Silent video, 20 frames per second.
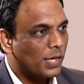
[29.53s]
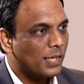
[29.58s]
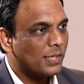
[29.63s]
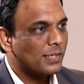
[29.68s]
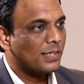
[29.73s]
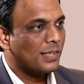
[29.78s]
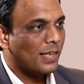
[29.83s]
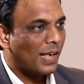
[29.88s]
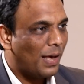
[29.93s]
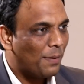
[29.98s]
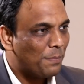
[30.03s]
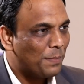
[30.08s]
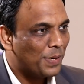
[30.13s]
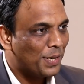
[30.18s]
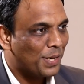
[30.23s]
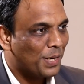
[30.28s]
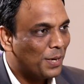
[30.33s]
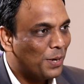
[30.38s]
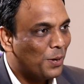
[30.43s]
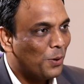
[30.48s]
is
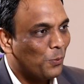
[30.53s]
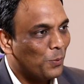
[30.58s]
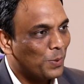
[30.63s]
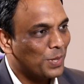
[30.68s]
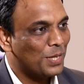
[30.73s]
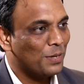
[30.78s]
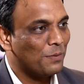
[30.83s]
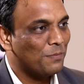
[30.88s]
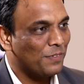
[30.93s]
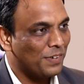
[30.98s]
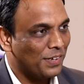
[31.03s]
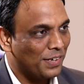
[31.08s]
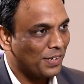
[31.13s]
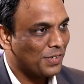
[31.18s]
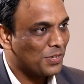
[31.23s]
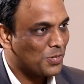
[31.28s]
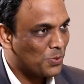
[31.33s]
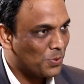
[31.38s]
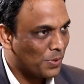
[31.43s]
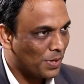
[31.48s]
happening with the
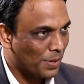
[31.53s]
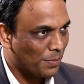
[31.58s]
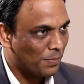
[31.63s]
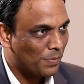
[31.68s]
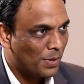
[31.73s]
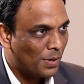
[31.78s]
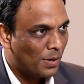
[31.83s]
FinTechs today.